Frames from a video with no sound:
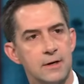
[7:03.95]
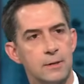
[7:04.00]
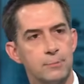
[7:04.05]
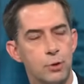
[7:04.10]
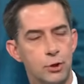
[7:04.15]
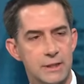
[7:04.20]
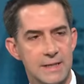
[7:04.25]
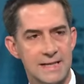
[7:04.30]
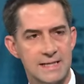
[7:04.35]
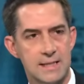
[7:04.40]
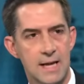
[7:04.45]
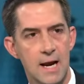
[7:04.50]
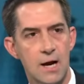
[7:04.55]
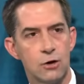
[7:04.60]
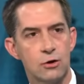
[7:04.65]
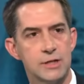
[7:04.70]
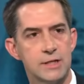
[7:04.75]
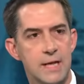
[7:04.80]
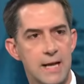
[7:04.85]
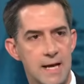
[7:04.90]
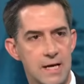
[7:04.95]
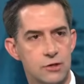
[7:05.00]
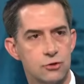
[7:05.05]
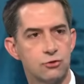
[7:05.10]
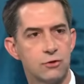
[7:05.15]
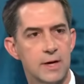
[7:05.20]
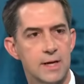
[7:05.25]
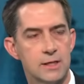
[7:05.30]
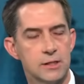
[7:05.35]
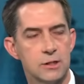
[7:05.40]
there putting a terrorist
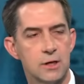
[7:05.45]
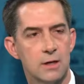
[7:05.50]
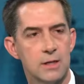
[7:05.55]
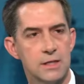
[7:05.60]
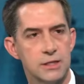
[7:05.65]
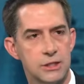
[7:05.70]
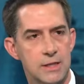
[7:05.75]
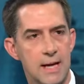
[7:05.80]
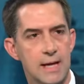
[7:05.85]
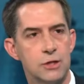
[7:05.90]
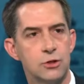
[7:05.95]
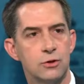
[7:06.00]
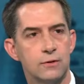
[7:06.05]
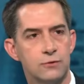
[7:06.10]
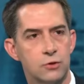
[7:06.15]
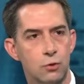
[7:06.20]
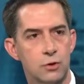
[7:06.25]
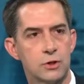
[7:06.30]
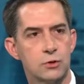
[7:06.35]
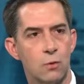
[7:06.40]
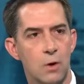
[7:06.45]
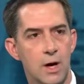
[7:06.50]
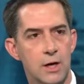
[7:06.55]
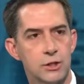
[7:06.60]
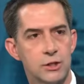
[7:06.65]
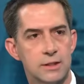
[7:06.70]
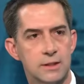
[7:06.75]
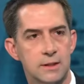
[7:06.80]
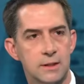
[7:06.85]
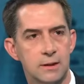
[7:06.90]
headdress on a statue of George
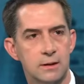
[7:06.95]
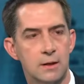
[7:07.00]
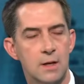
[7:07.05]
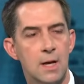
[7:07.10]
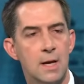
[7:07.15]
Washington.